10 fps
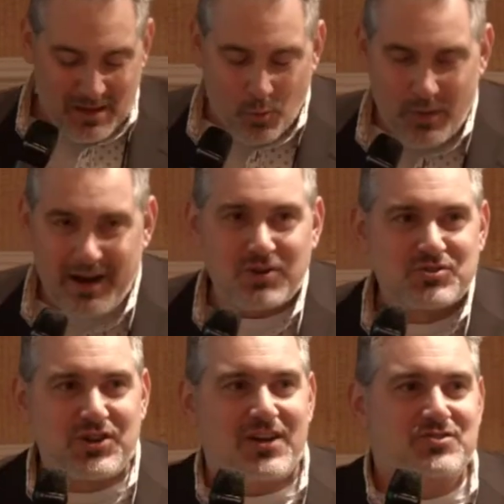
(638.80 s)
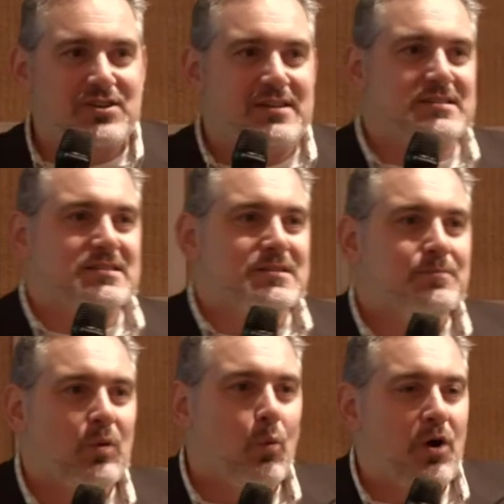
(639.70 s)
where judges
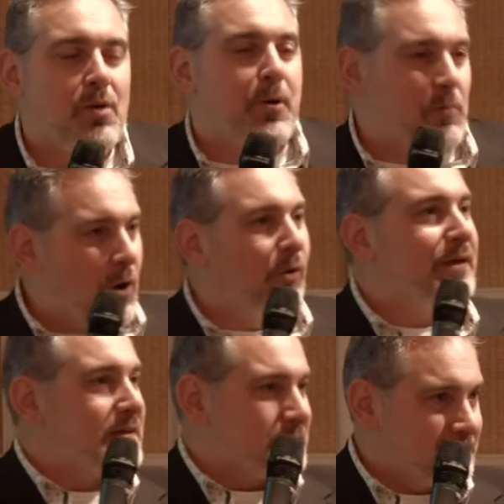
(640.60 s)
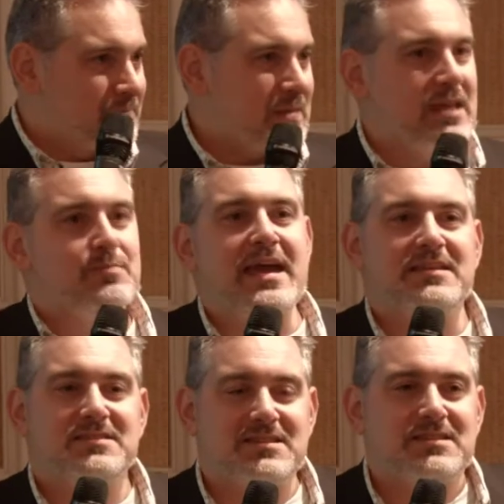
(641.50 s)
were paroling
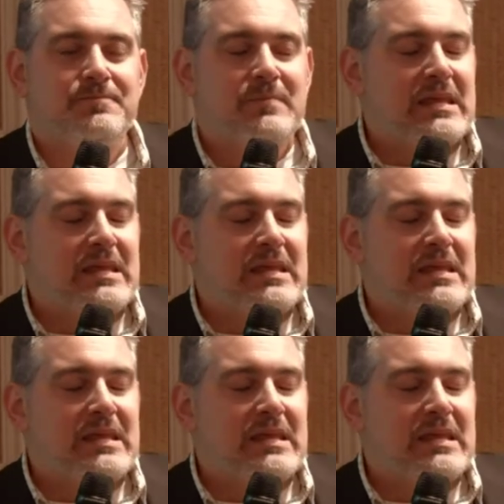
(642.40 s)
inmates.